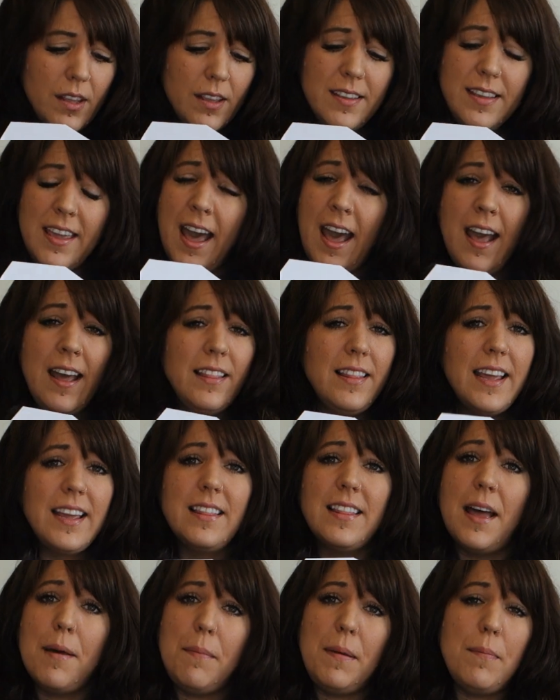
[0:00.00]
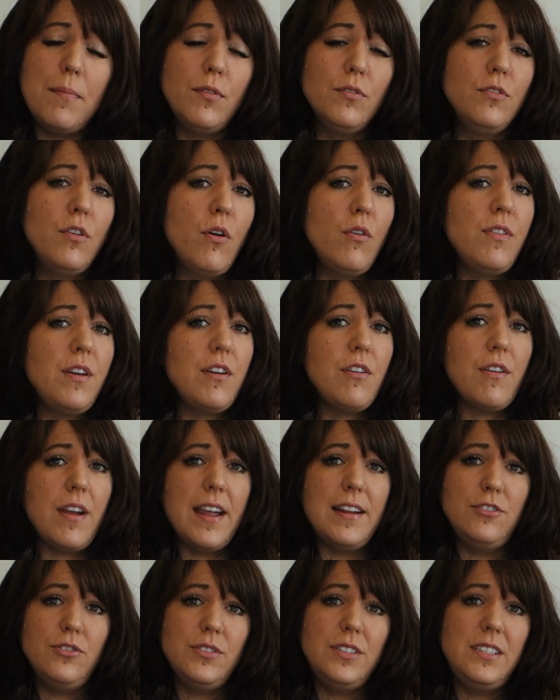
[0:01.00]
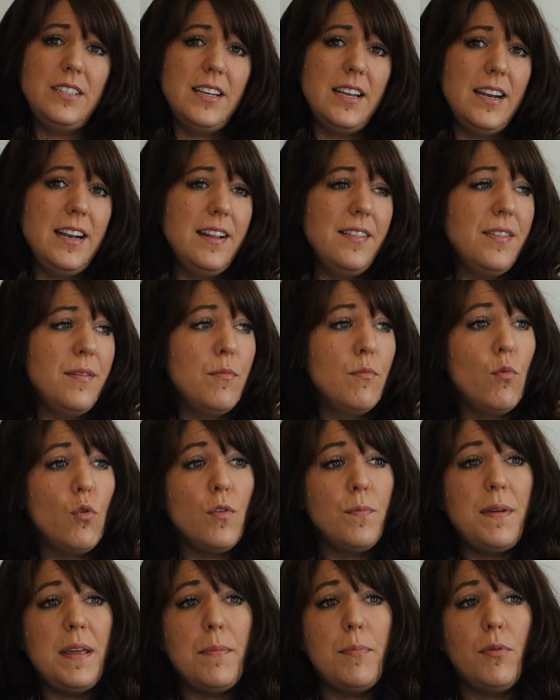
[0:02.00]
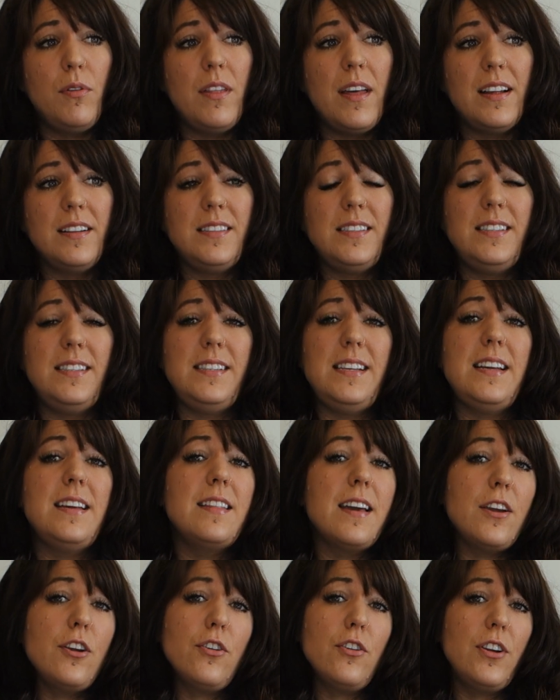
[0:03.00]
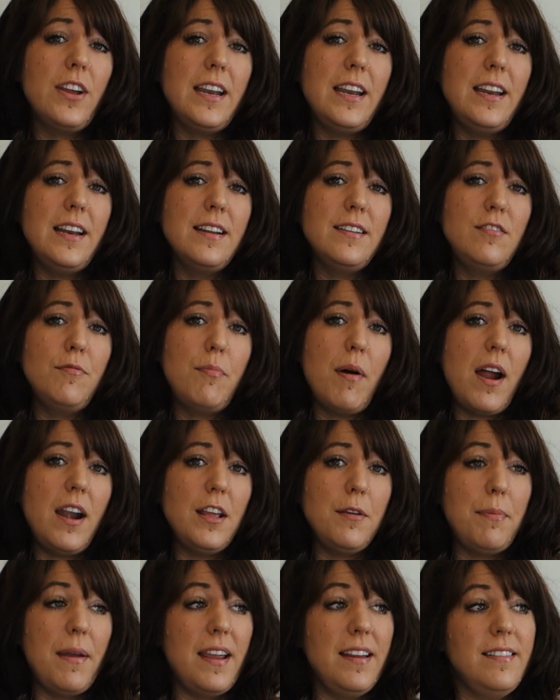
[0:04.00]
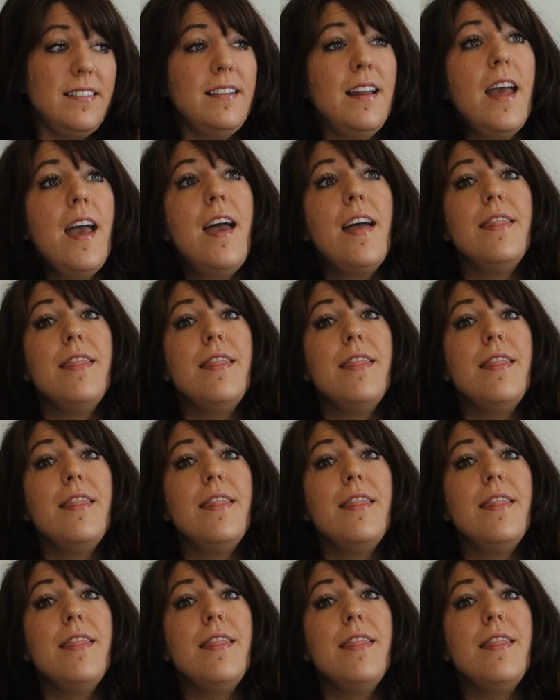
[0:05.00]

Yeah, like, let people know that you're interested, and the more people that see that you're getting into body painting,